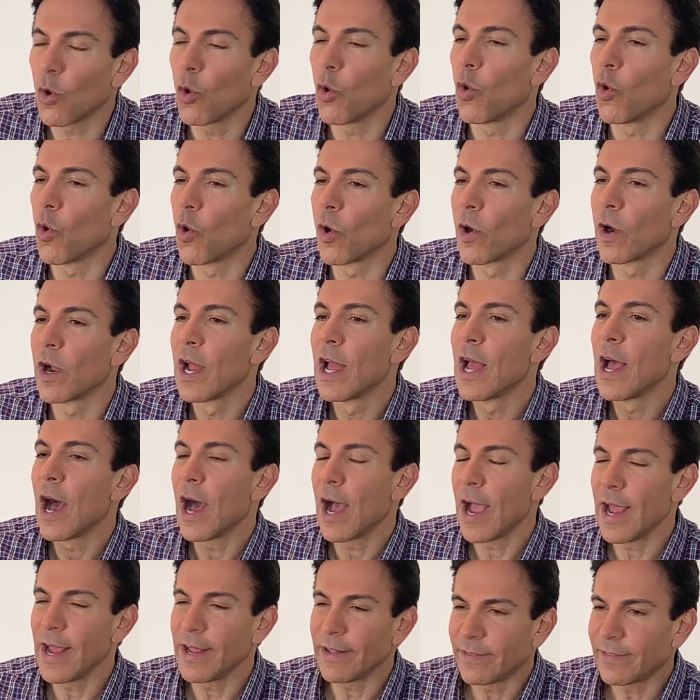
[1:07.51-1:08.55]
or
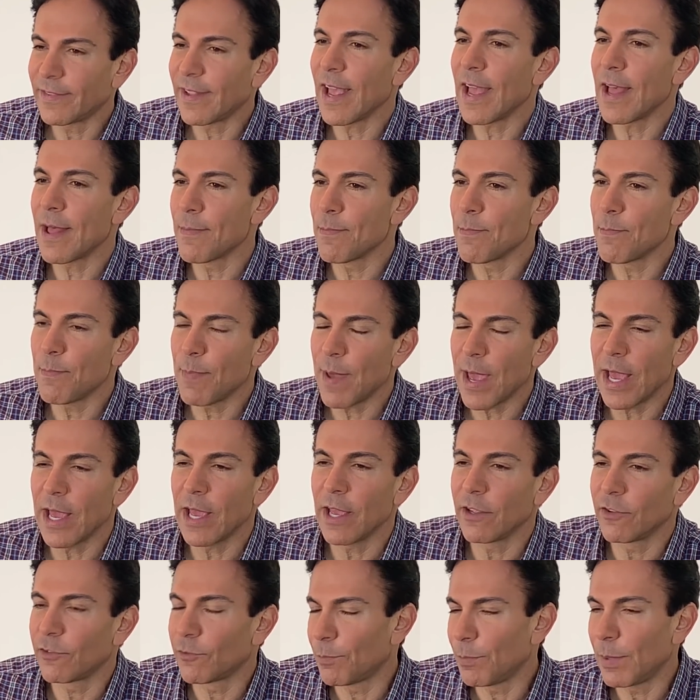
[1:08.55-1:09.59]
a
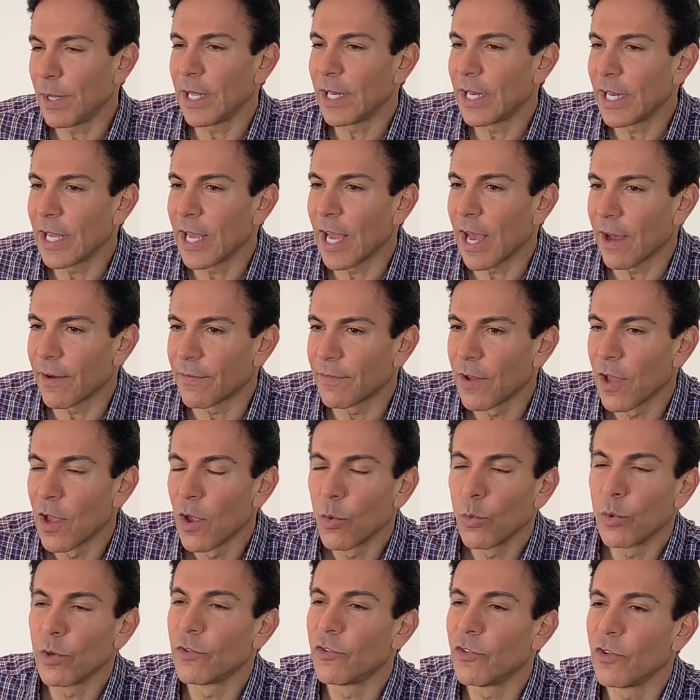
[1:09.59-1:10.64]
10-page PDF
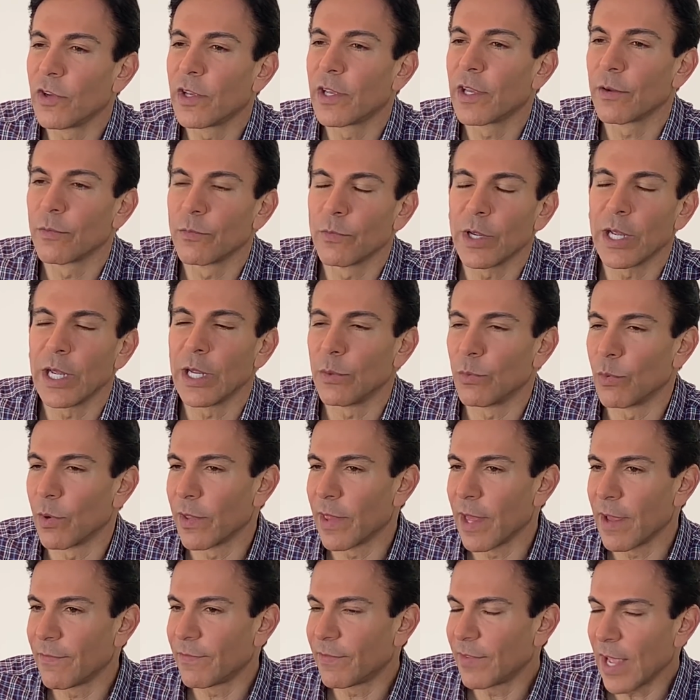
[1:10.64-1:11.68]
which you can read, where
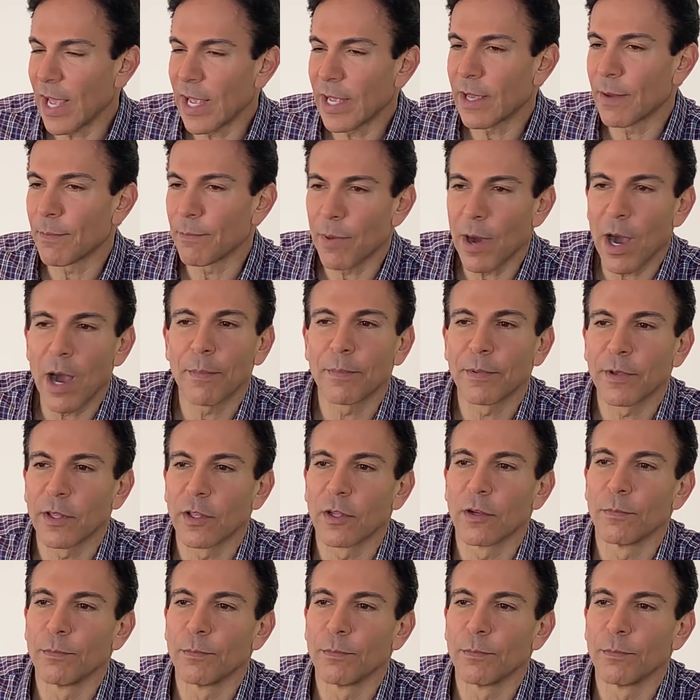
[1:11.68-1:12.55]
they've taken popular